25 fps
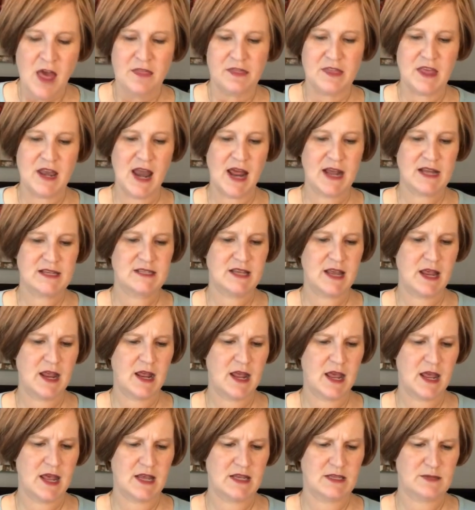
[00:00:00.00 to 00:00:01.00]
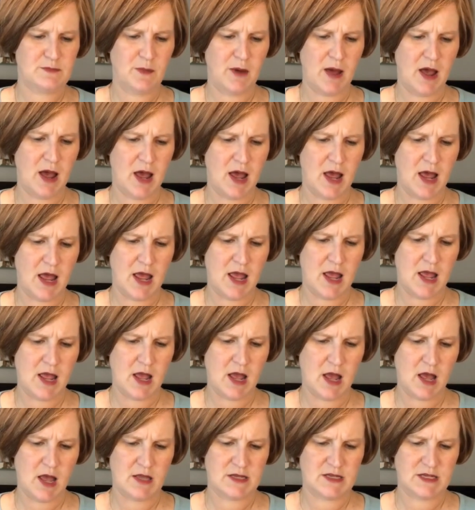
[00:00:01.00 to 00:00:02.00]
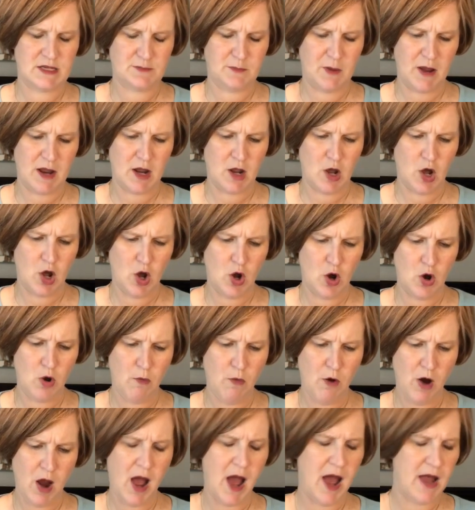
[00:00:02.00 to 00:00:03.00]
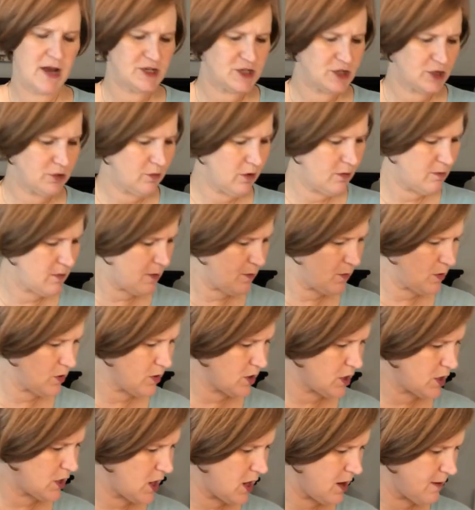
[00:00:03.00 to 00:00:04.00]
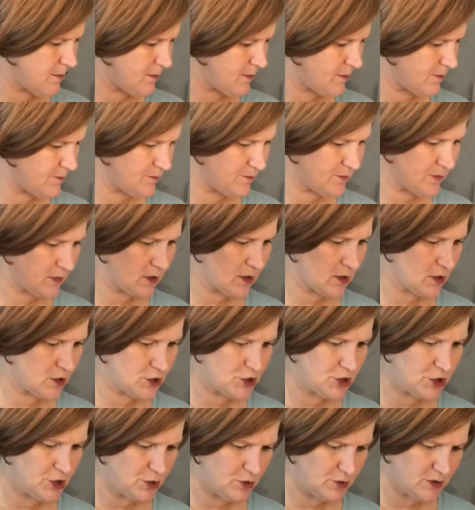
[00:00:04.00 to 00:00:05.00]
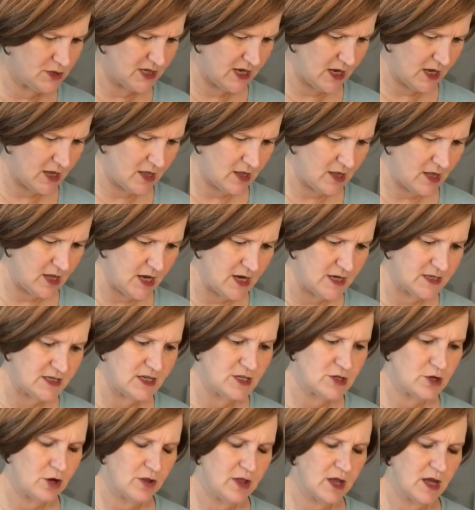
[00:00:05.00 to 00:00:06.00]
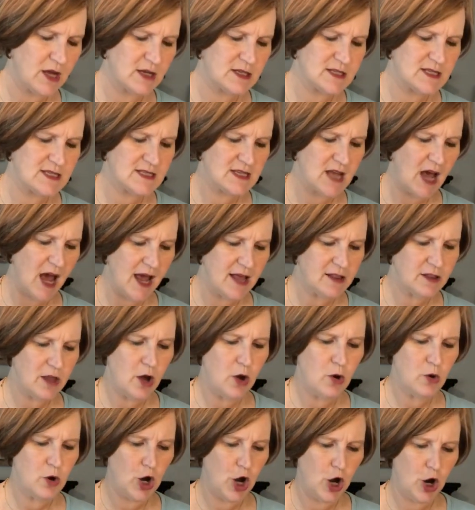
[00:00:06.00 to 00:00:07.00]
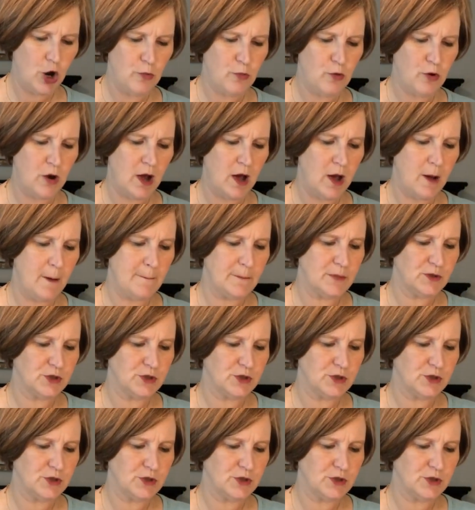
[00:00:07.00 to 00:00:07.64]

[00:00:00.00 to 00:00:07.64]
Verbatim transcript: The next thing is by, is this by Cobra? I do remember um, choosing these. These are the Silo Cobra